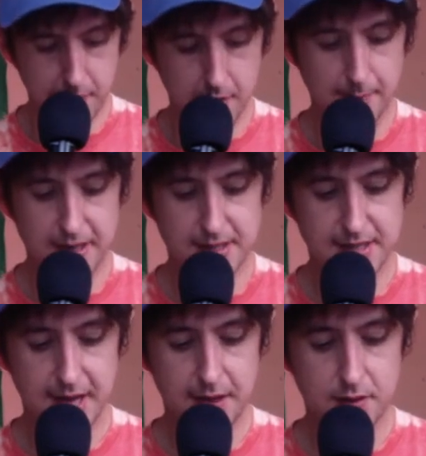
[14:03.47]

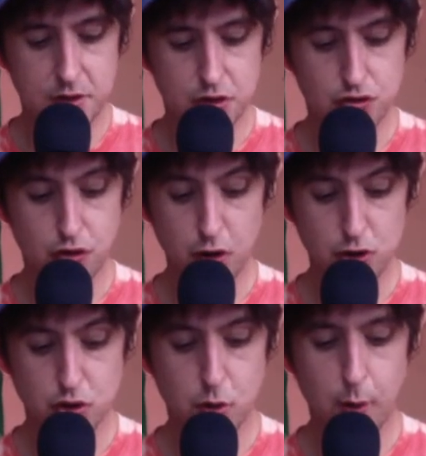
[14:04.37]
Maintaining the strong
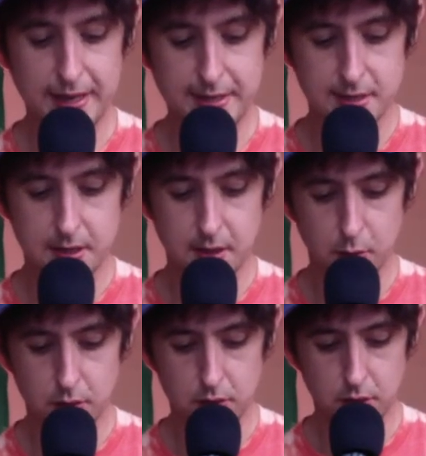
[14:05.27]
squint
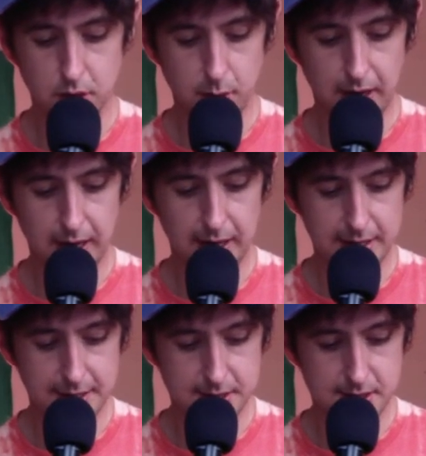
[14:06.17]
with your lower
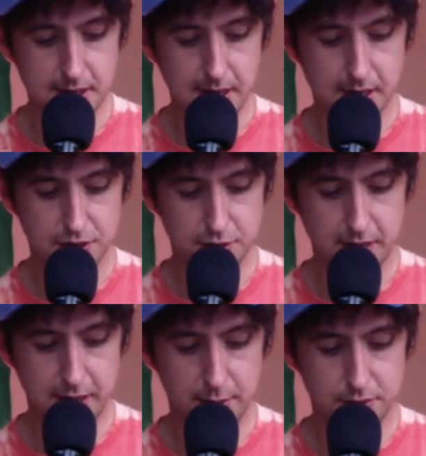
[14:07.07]
eyelids as you
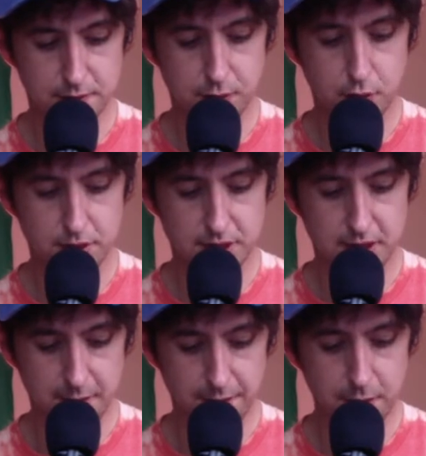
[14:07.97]
count to
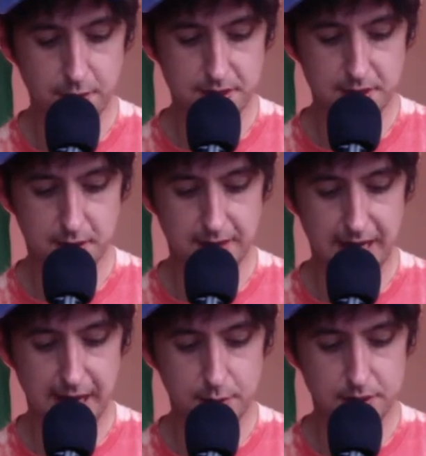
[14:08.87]
40, focusing on the
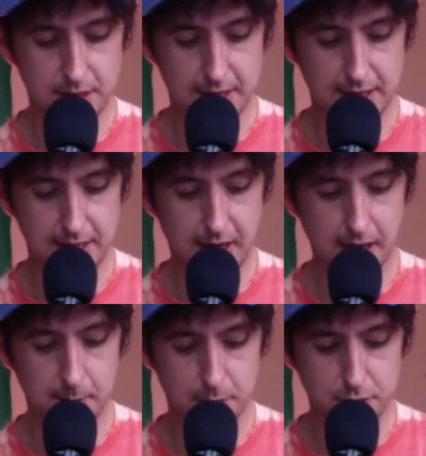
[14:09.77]
outer and inner
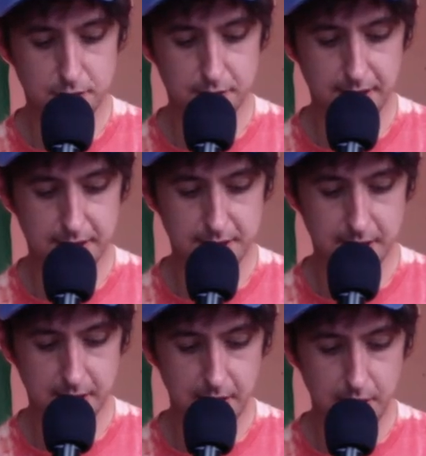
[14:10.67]
eye muscle
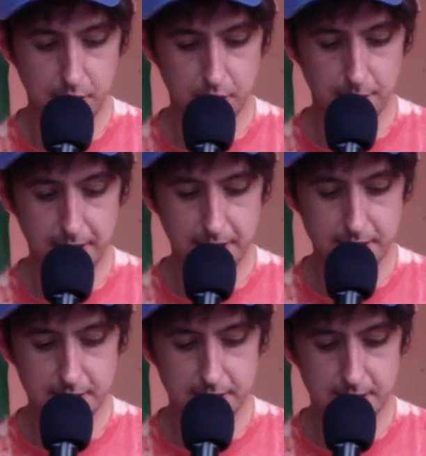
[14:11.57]
flexing.
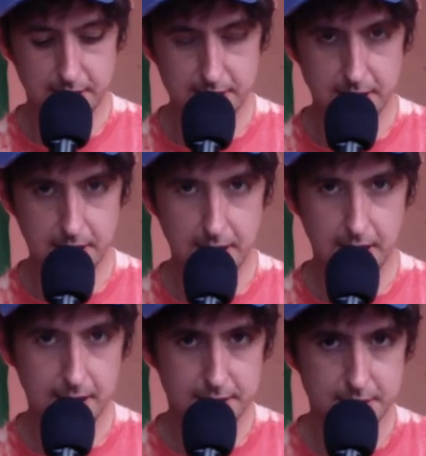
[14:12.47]
Repeat the entire
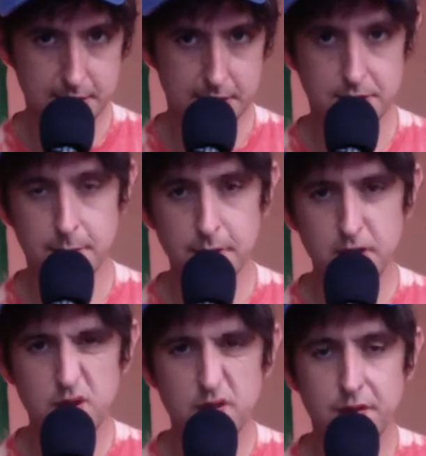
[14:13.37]
exercise. So I'm going
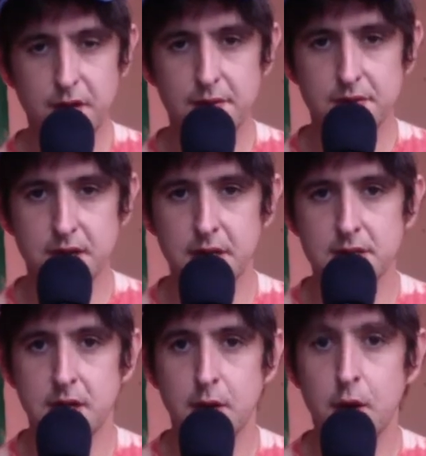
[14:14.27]
to do it for 5
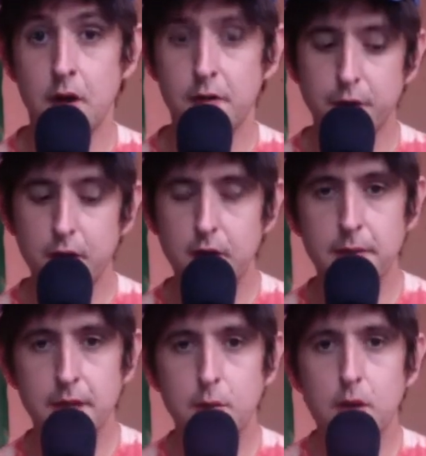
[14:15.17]
seconds now. Follow
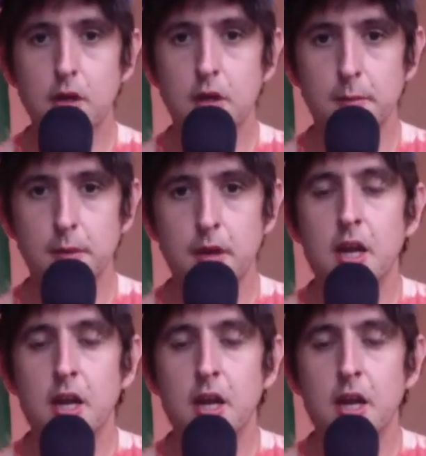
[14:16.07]
me. Welcome.